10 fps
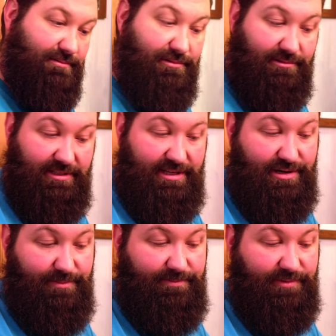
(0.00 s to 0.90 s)
we're really
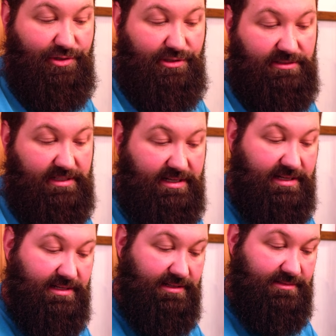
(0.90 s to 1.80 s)
hopeful
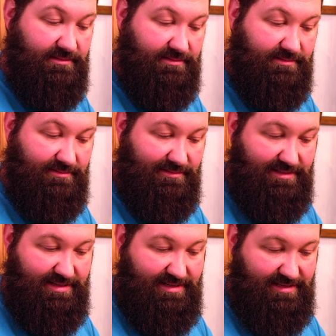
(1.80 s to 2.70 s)
we're
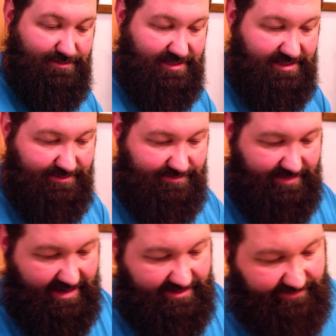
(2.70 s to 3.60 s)
getting
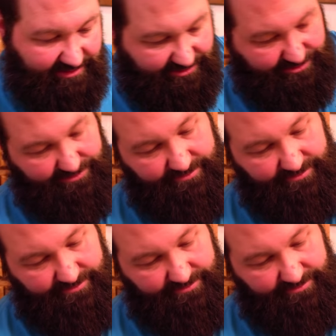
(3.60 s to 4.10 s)
them out of here soon.